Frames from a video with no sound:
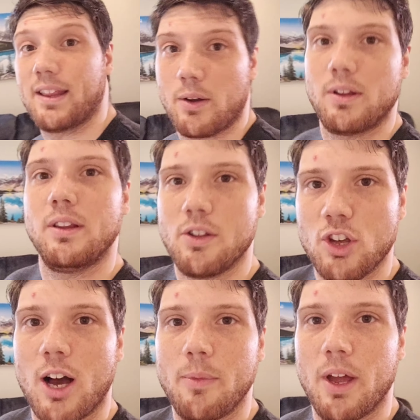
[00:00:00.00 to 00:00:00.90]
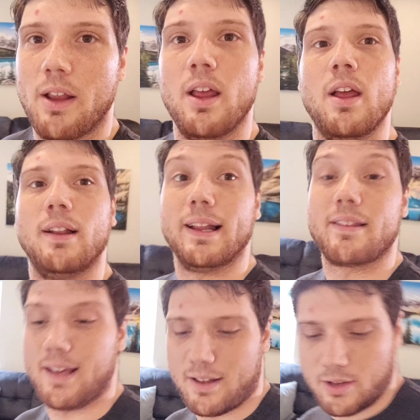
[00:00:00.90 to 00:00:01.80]
get the, the job done.
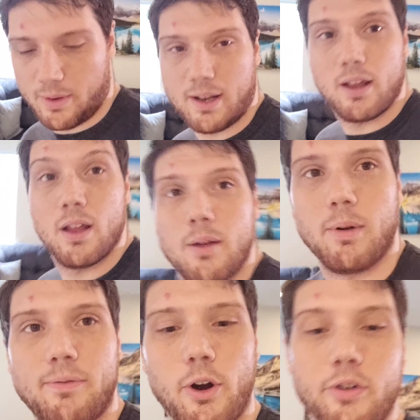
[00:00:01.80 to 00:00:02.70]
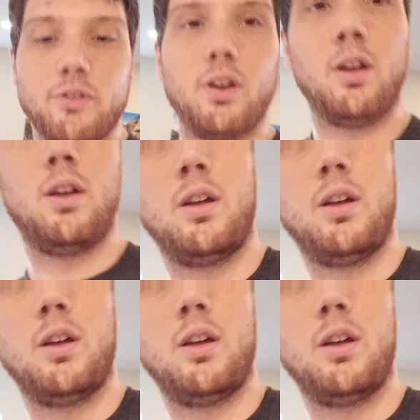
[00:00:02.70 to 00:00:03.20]
Let's get to it. But first,